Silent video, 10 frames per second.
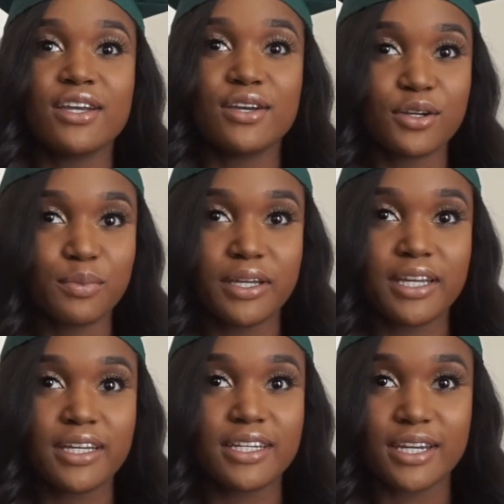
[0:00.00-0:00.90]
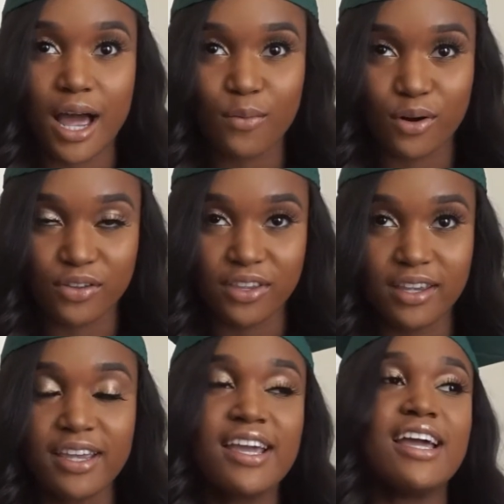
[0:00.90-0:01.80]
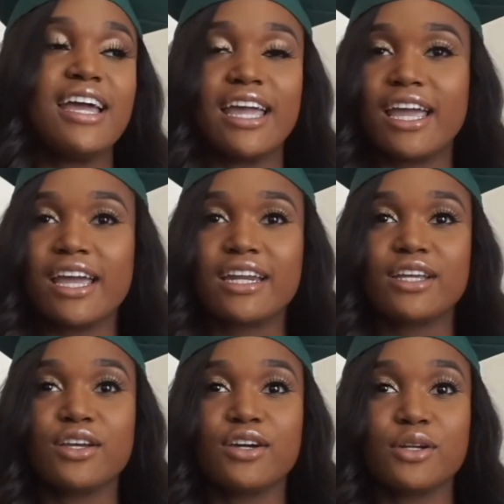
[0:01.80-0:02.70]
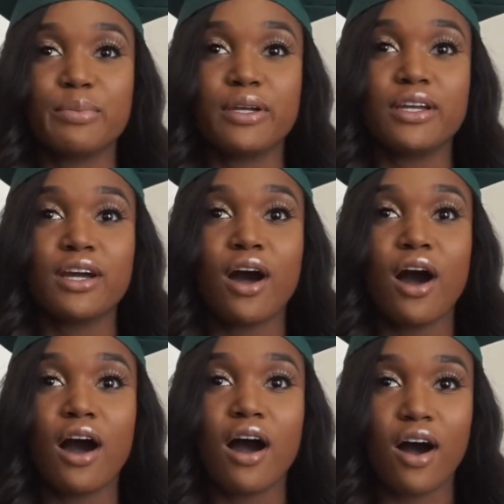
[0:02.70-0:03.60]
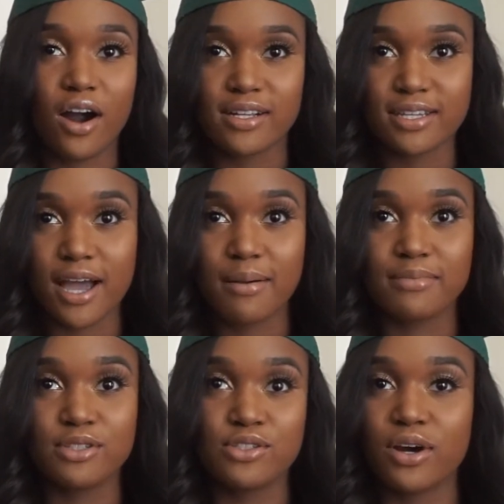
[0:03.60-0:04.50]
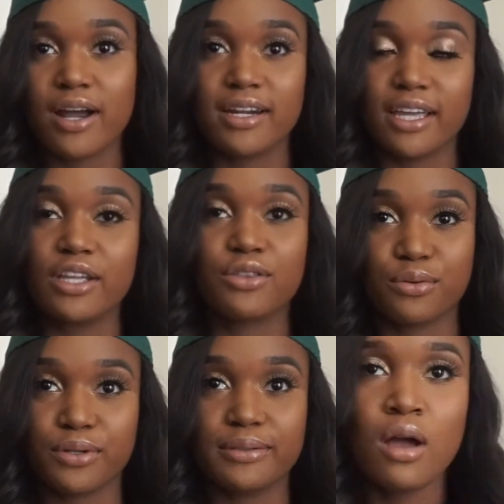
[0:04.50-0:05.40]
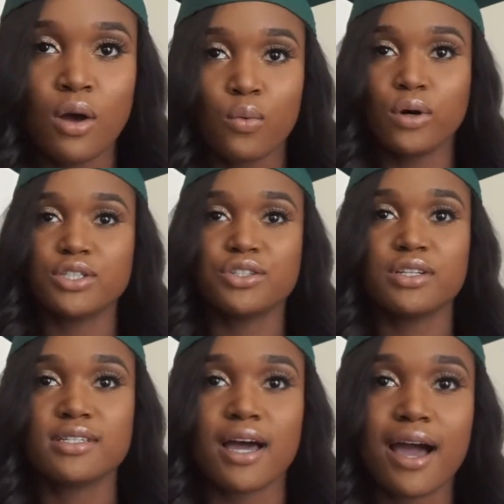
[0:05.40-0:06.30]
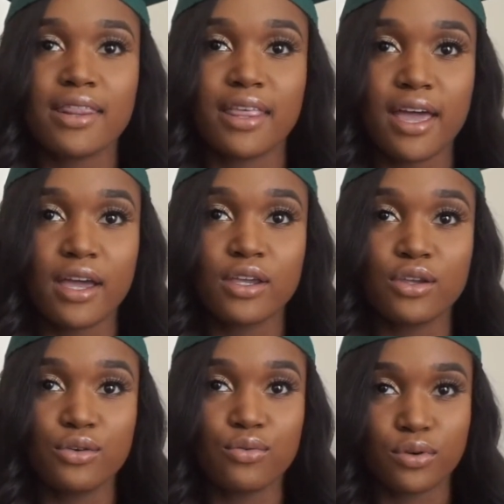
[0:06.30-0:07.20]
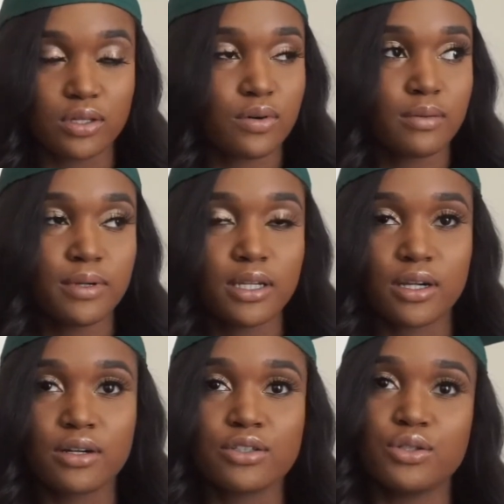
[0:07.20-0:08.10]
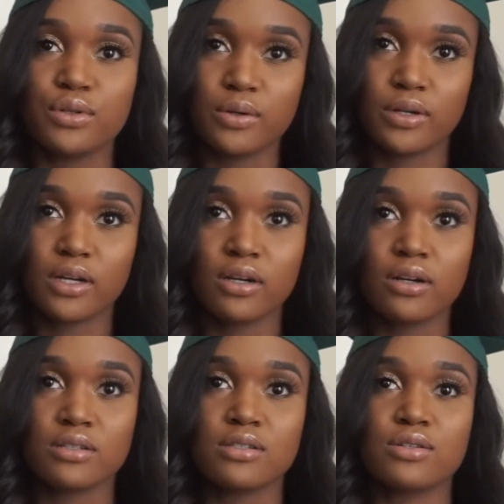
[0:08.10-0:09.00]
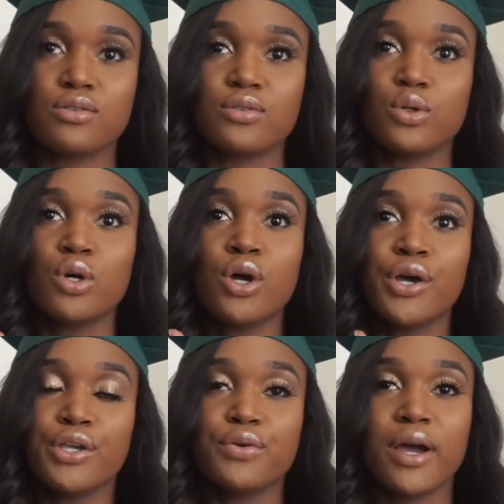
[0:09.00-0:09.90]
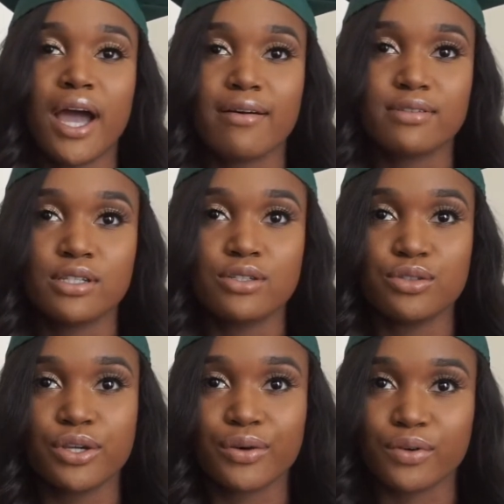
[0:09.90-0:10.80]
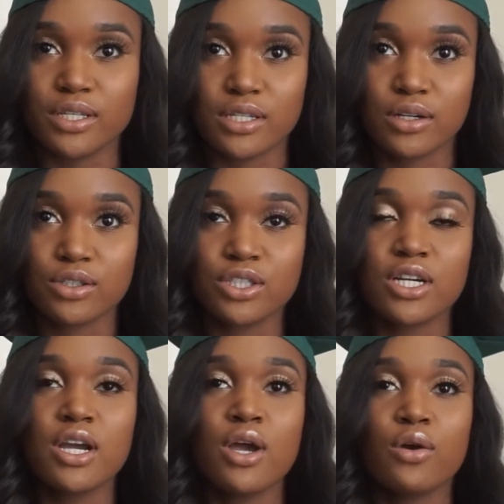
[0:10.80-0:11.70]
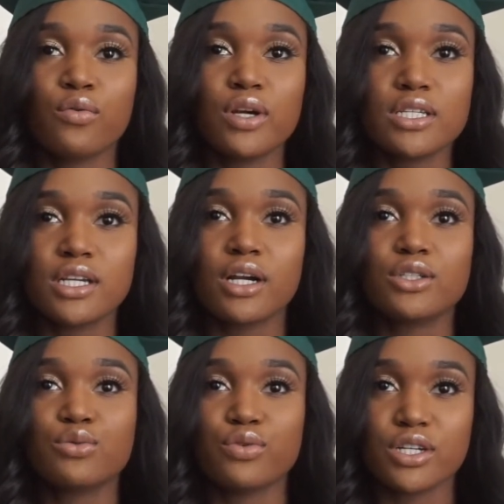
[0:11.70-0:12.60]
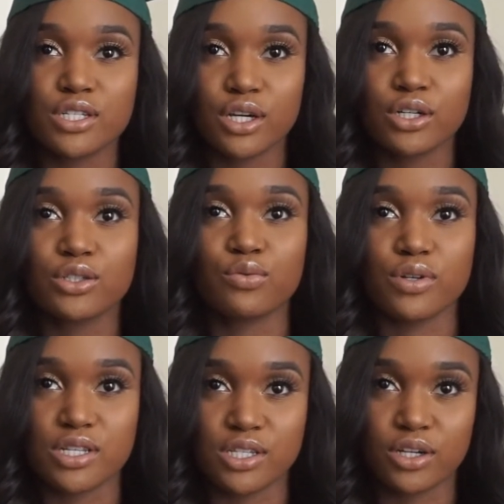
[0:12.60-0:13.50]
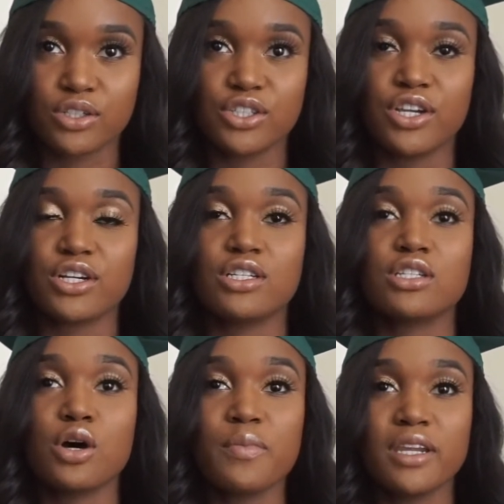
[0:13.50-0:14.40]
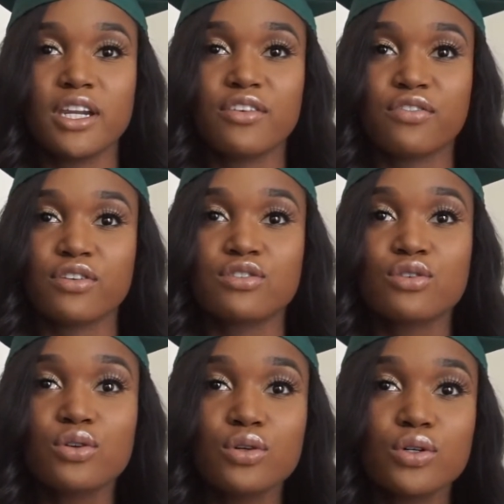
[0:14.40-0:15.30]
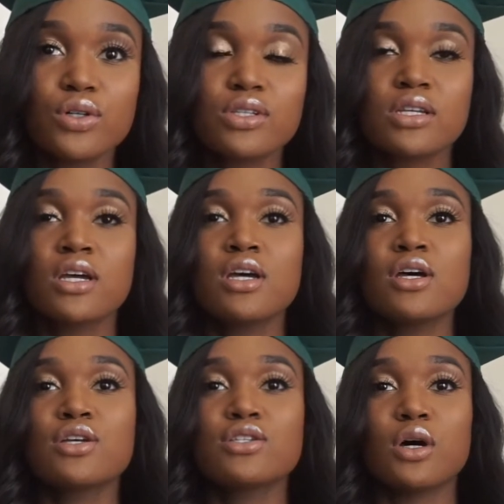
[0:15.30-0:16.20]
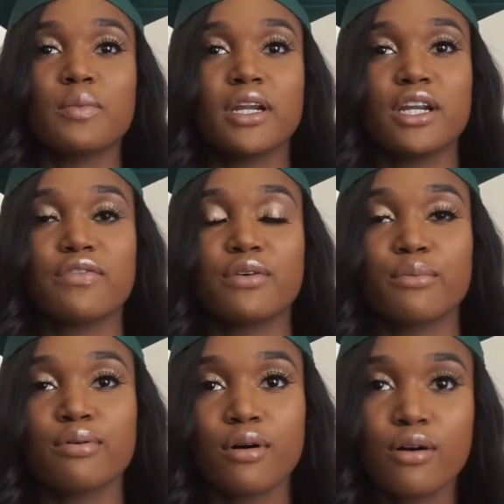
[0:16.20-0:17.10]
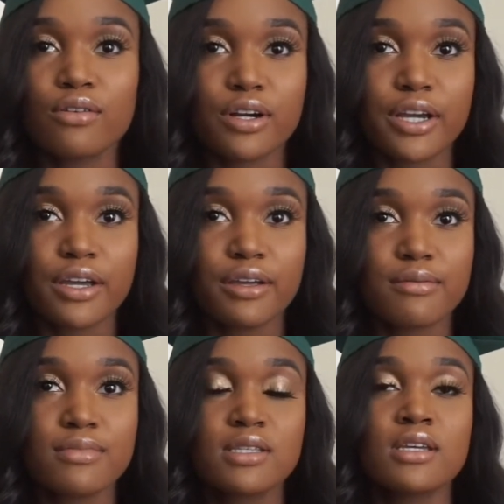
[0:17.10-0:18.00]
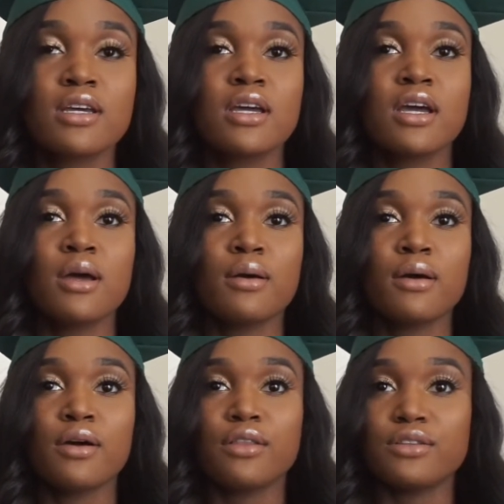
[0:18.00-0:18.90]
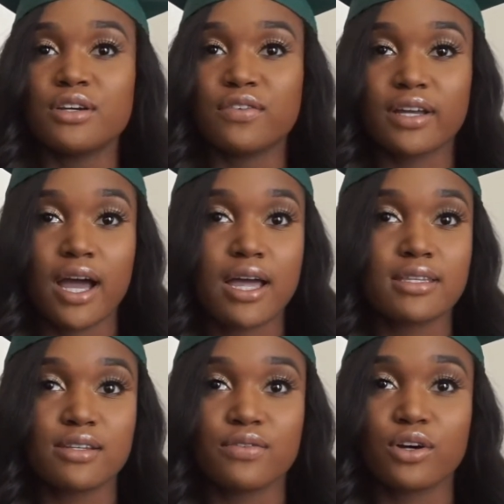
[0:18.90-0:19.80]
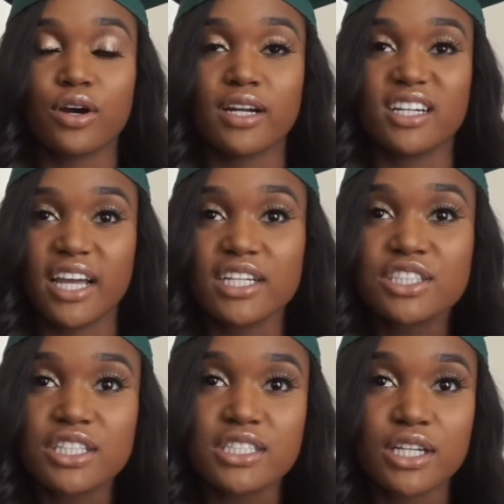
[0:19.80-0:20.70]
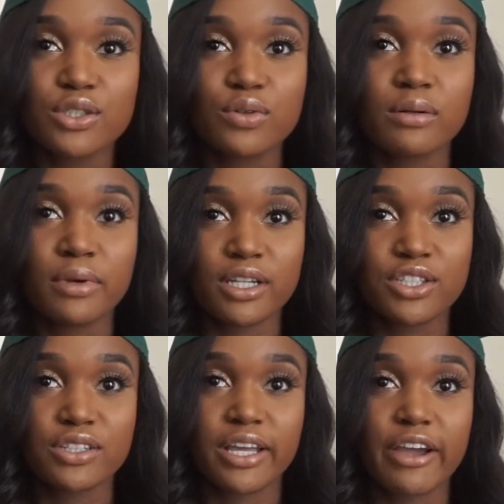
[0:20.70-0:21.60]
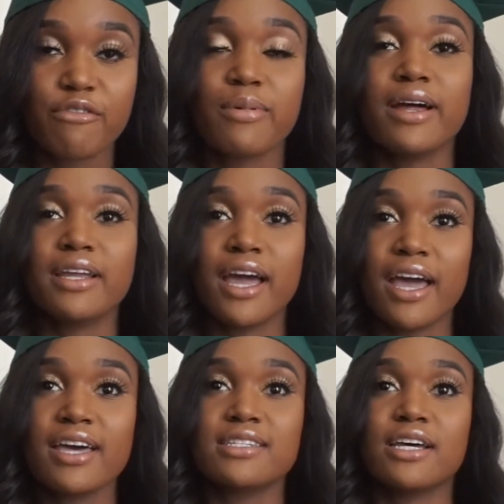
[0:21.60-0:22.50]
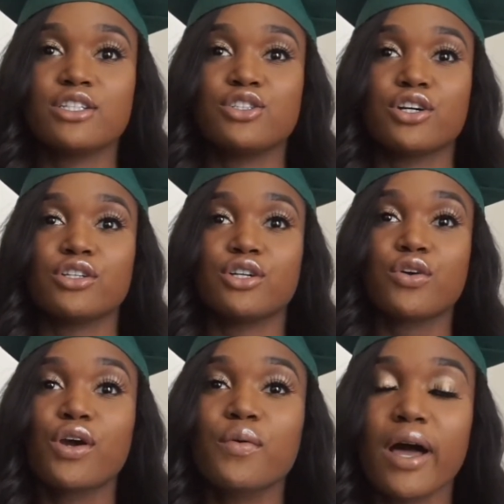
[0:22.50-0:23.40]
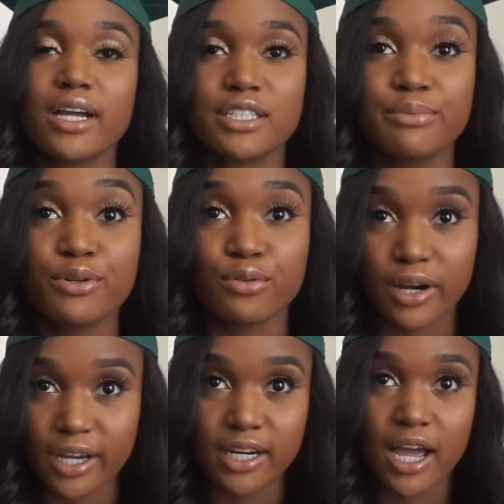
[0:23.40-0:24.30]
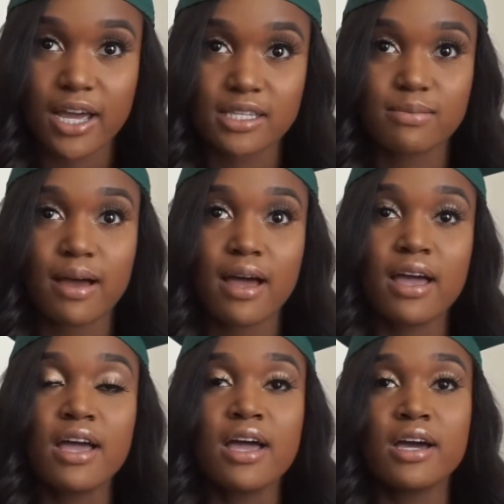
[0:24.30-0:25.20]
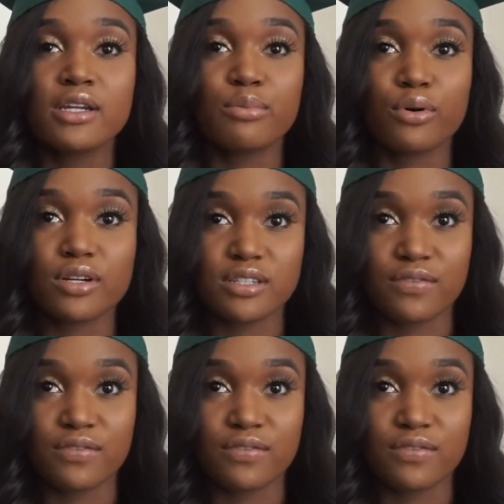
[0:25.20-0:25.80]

it'll be not worth it, and it'll be a hard time trying to get through it. Once you decide that you really want to be a nurse, you really want to go to nursing school, you have to do your research. Research. There are so many different schools, so many different programs, different kinds of accreditations that you want to make sure that everybody has, that your degree will actually be recognized by the boards of